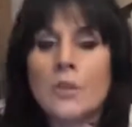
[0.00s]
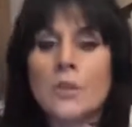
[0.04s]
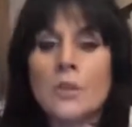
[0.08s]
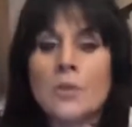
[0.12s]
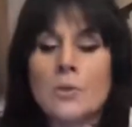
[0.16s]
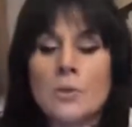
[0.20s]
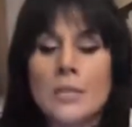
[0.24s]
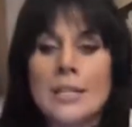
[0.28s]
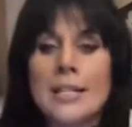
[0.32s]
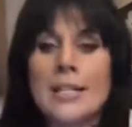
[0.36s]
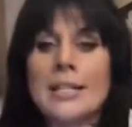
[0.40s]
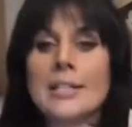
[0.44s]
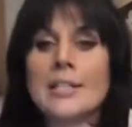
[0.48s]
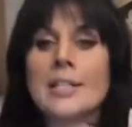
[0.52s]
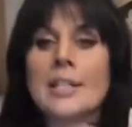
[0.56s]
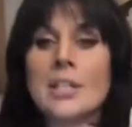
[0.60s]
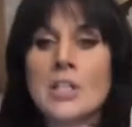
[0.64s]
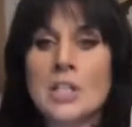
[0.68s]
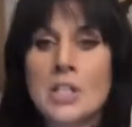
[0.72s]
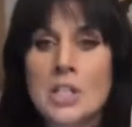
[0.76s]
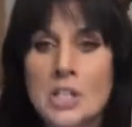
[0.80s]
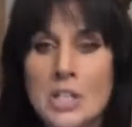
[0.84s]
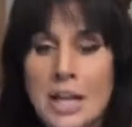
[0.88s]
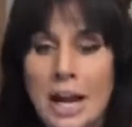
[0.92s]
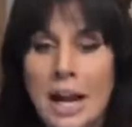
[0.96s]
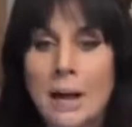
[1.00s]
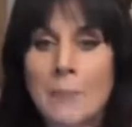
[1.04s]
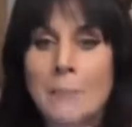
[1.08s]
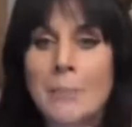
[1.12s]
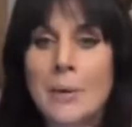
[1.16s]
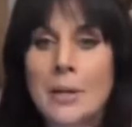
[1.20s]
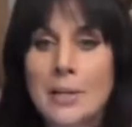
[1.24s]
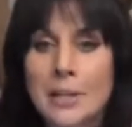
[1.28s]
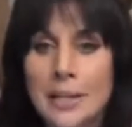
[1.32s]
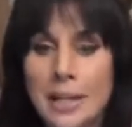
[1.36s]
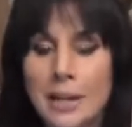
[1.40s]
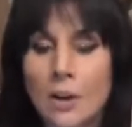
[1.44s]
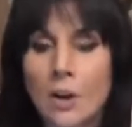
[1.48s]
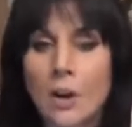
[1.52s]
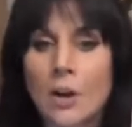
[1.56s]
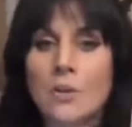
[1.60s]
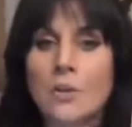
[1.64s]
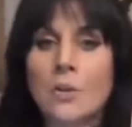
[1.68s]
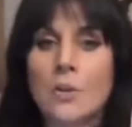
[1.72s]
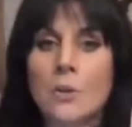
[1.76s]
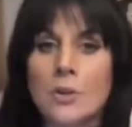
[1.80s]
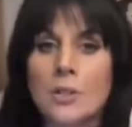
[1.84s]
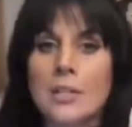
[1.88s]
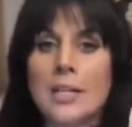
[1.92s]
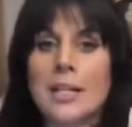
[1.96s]
You need to stop and get
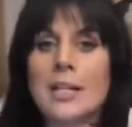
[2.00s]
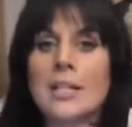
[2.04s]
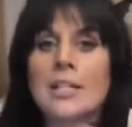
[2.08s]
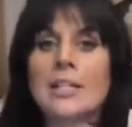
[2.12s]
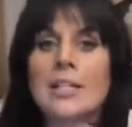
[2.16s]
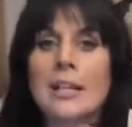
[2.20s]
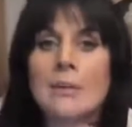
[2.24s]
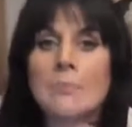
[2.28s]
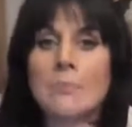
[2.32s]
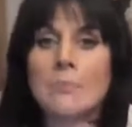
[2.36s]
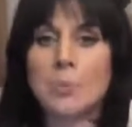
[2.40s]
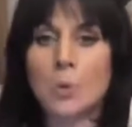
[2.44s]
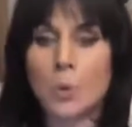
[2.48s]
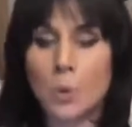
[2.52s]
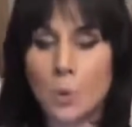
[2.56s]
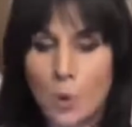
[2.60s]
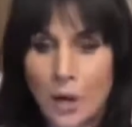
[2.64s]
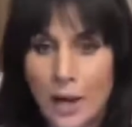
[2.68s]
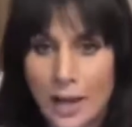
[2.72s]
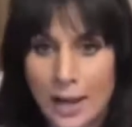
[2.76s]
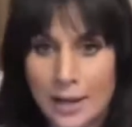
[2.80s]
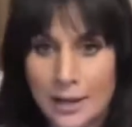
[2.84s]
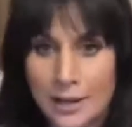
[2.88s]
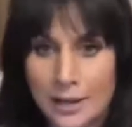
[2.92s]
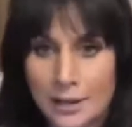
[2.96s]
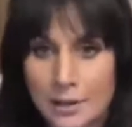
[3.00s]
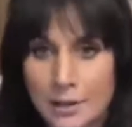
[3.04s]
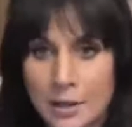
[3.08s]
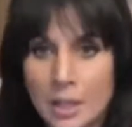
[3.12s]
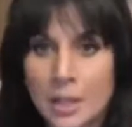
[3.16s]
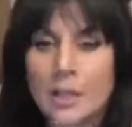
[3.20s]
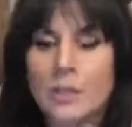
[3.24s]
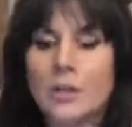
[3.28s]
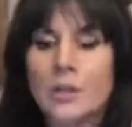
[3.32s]
on your knees and pray.